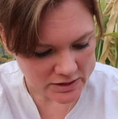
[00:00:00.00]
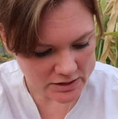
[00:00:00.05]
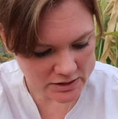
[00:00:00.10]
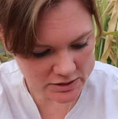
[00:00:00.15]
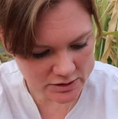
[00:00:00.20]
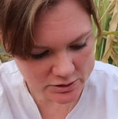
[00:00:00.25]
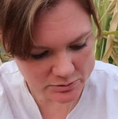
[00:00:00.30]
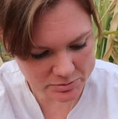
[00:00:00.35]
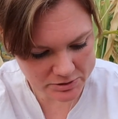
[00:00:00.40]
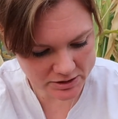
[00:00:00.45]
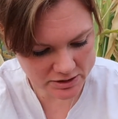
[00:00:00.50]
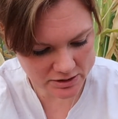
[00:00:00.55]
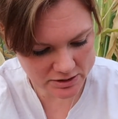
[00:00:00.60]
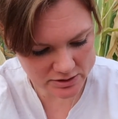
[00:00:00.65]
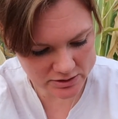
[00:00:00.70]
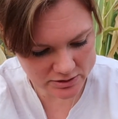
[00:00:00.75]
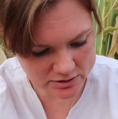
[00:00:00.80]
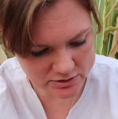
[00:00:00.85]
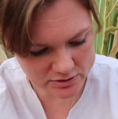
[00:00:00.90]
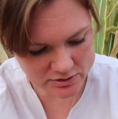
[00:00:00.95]
is
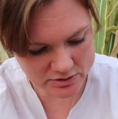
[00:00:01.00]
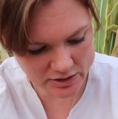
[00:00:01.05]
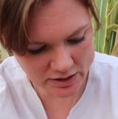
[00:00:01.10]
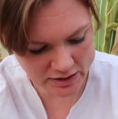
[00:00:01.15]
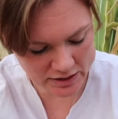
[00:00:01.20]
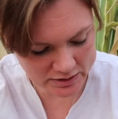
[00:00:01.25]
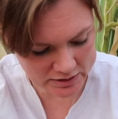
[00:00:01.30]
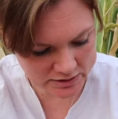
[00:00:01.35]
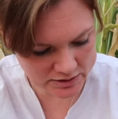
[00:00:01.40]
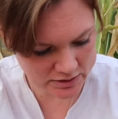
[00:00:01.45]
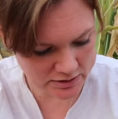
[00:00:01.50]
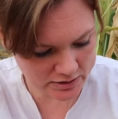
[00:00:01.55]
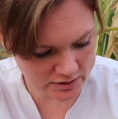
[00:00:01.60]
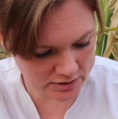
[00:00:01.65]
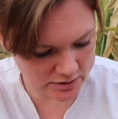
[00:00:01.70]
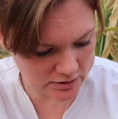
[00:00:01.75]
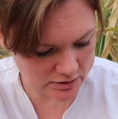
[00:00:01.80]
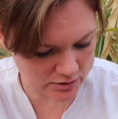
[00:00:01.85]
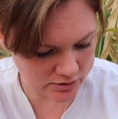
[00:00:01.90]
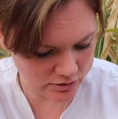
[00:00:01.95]
because I
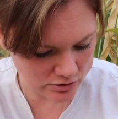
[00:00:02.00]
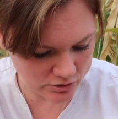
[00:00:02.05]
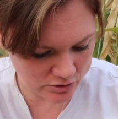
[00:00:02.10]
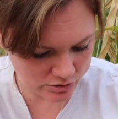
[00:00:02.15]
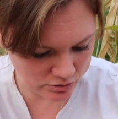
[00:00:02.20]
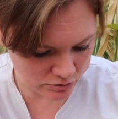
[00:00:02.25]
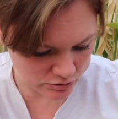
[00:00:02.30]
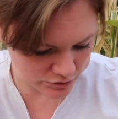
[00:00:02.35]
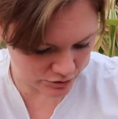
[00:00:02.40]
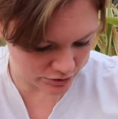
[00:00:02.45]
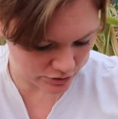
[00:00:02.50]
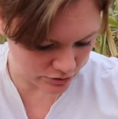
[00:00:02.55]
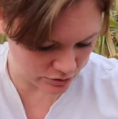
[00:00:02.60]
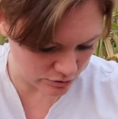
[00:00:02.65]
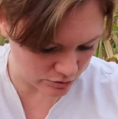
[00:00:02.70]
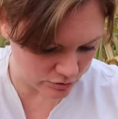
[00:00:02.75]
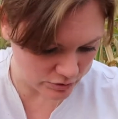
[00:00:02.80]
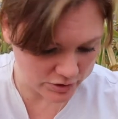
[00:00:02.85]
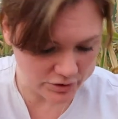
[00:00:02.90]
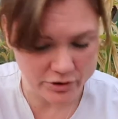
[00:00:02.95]
did go
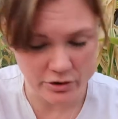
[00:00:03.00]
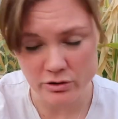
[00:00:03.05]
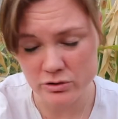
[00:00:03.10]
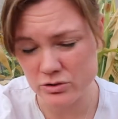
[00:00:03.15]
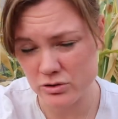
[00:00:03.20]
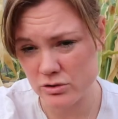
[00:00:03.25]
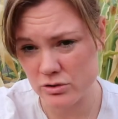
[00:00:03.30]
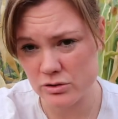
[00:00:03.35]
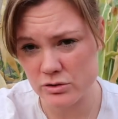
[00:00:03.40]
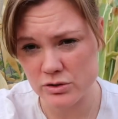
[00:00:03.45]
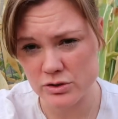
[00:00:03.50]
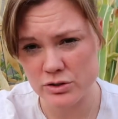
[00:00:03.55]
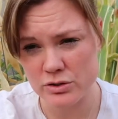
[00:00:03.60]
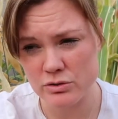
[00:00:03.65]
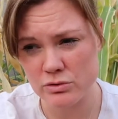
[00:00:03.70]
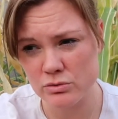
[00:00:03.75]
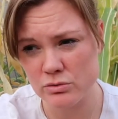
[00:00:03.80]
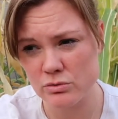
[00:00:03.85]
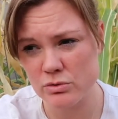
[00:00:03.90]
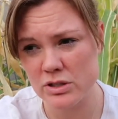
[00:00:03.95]
to the doctor
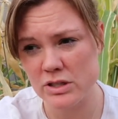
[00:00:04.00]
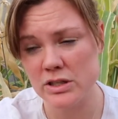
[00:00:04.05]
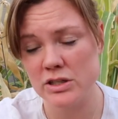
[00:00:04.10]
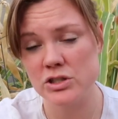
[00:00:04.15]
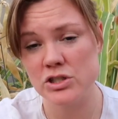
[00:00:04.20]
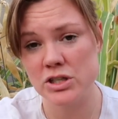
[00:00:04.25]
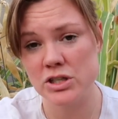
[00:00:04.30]
to get it